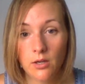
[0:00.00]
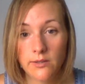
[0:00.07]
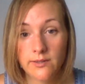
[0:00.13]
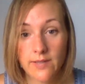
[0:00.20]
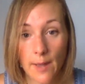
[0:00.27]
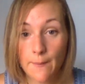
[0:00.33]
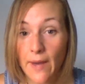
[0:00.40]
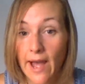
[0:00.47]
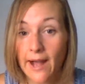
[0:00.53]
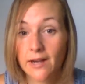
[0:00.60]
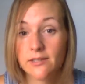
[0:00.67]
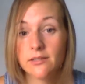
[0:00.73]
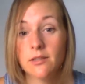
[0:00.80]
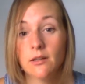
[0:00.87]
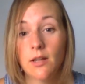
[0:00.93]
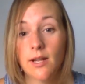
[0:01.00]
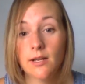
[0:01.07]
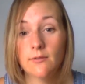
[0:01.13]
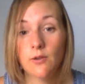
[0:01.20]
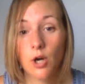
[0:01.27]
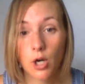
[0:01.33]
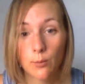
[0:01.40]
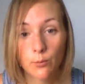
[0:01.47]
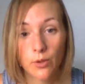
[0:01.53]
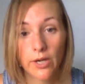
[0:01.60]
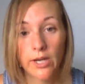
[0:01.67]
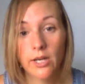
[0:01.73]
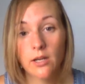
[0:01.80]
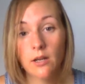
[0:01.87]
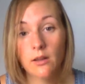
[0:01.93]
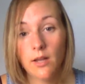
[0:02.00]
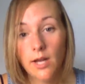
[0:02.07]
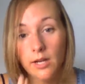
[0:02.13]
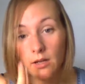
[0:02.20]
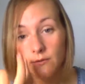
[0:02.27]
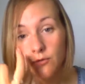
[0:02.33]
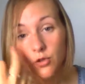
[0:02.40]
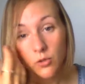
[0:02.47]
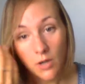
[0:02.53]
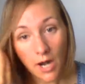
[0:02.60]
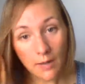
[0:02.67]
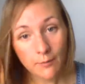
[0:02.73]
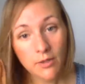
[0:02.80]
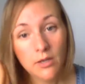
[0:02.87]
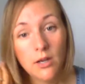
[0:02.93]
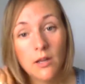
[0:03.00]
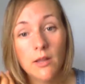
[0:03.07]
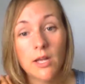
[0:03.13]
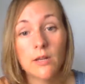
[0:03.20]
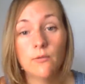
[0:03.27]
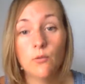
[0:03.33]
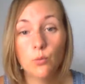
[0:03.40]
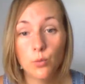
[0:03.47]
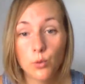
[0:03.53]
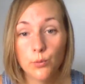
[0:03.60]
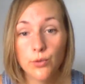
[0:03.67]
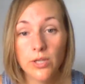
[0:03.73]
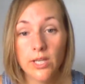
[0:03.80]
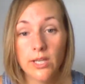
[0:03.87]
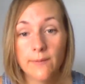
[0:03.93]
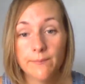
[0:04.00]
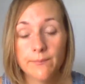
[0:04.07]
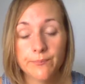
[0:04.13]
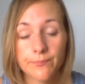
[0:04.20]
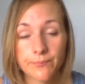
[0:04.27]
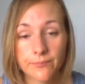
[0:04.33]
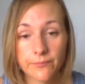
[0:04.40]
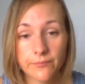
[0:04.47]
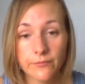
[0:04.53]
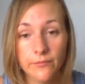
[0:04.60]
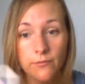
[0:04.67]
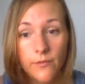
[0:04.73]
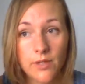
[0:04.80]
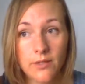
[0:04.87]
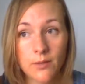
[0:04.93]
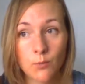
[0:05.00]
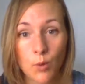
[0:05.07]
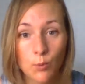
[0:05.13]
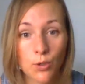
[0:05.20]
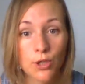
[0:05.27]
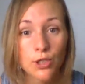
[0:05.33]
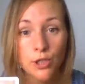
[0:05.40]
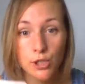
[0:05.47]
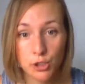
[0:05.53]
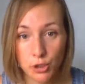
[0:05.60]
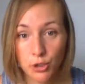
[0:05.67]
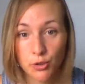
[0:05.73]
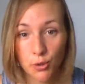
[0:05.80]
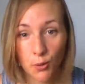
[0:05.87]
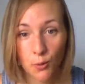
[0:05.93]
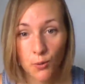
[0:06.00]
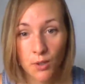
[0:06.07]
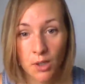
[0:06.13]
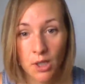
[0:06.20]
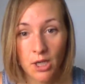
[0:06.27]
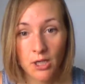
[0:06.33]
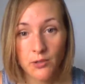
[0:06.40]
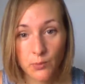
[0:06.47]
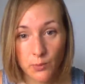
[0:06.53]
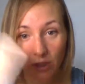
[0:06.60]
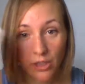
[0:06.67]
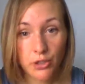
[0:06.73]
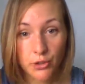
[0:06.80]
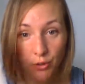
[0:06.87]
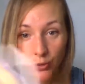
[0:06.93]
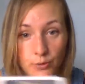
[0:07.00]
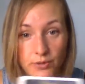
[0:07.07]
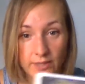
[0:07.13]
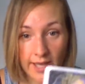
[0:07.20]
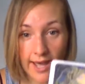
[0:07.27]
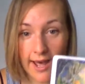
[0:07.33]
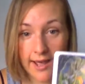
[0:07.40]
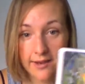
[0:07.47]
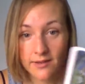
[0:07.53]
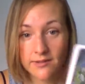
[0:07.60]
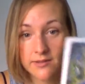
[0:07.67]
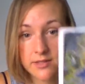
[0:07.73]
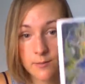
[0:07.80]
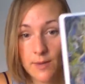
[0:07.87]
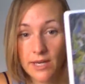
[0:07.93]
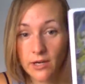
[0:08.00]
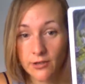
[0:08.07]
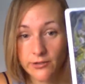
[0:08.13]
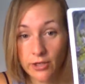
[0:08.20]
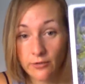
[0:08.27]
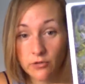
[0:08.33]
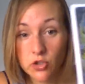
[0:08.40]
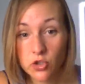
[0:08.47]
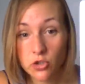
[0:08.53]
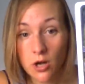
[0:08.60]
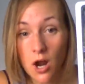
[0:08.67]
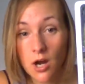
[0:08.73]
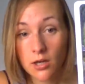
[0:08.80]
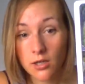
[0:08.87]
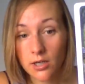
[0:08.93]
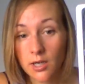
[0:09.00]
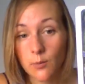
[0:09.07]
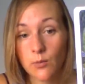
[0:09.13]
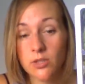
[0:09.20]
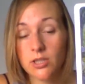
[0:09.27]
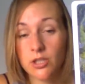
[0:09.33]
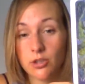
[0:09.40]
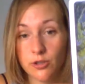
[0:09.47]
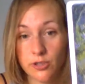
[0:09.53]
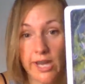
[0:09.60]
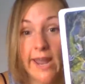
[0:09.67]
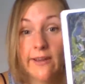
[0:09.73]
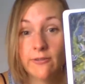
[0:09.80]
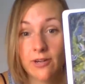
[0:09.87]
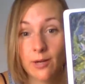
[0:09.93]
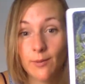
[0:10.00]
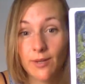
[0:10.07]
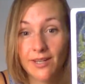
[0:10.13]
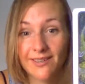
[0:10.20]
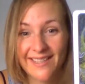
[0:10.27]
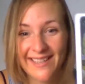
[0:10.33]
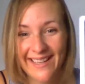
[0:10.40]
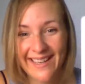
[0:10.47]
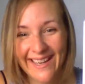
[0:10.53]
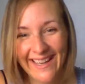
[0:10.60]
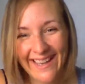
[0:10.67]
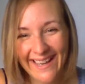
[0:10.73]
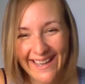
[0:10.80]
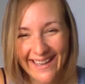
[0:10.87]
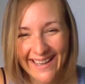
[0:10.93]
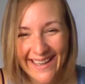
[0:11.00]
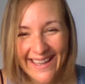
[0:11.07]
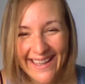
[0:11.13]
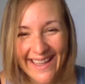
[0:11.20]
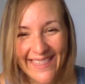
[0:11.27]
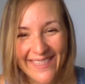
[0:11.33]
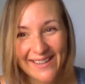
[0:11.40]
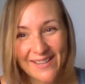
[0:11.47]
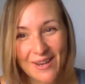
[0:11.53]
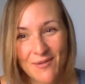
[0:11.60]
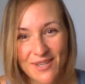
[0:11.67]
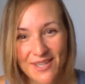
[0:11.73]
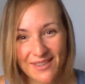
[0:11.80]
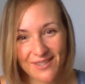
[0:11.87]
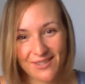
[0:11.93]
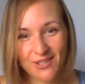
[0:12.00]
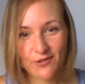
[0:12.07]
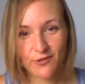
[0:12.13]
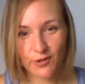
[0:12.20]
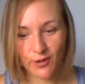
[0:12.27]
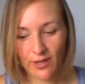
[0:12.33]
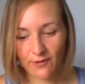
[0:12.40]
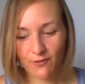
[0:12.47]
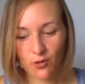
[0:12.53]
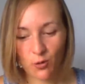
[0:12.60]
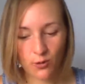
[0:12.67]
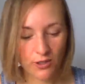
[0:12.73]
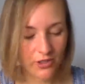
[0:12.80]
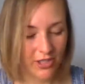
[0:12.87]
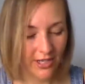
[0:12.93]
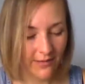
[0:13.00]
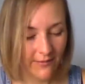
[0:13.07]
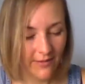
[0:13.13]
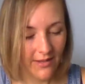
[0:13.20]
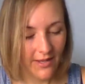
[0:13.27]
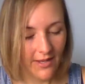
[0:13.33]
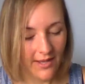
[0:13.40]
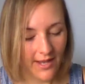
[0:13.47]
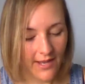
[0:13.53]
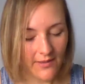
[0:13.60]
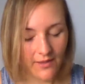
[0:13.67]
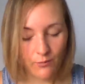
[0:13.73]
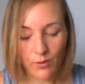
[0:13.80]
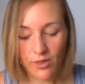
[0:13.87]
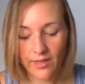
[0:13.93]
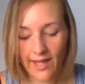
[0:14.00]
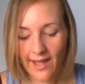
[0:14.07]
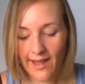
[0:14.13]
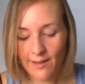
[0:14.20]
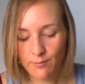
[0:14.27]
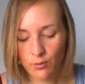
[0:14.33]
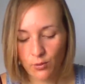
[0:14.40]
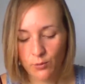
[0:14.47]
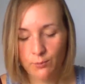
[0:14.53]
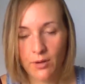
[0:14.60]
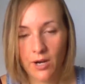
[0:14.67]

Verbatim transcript: setbacks, a lot of heartbreak, a lot of trauma, a lot of wounding. And what we're going to do is we're going to use that to make ourselves stronger, and we're going to create from it. And that's how we get this country like flourishing. And then with that, I pulled